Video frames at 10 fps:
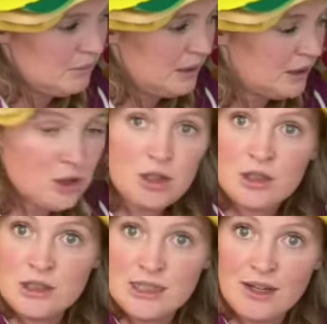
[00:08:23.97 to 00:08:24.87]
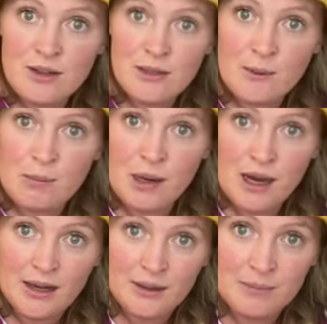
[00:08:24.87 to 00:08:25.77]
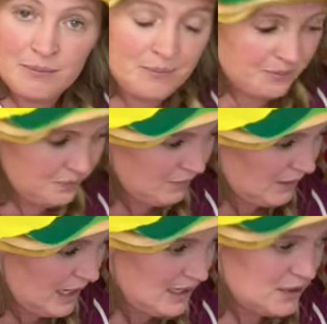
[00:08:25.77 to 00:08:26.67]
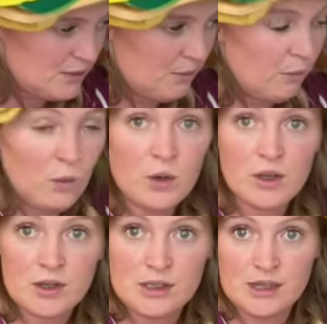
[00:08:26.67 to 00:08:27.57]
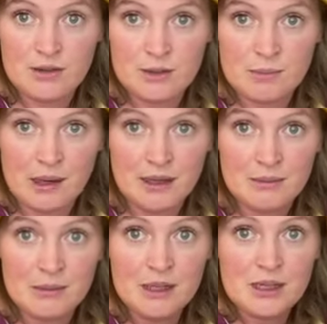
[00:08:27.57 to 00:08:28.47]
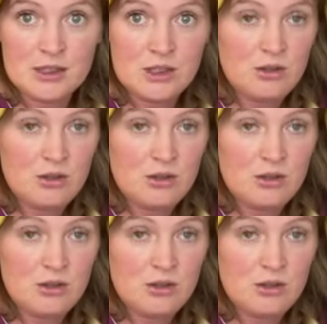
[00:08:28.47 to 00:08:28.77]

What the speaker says: pictures down at the bottom and some words down at the bottom. So you